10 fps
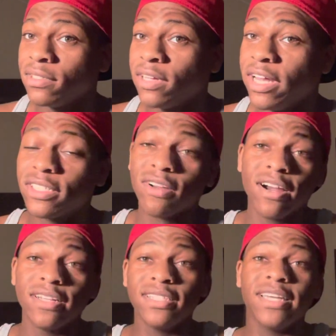and it
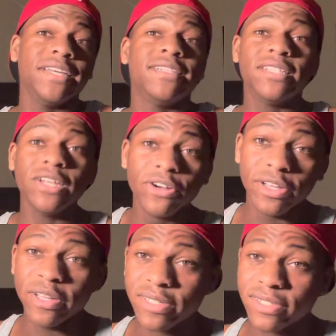started to get
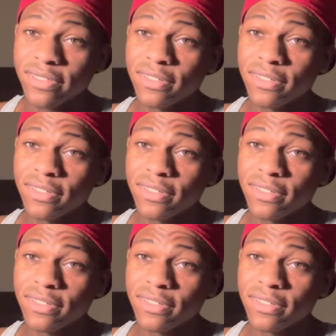serious.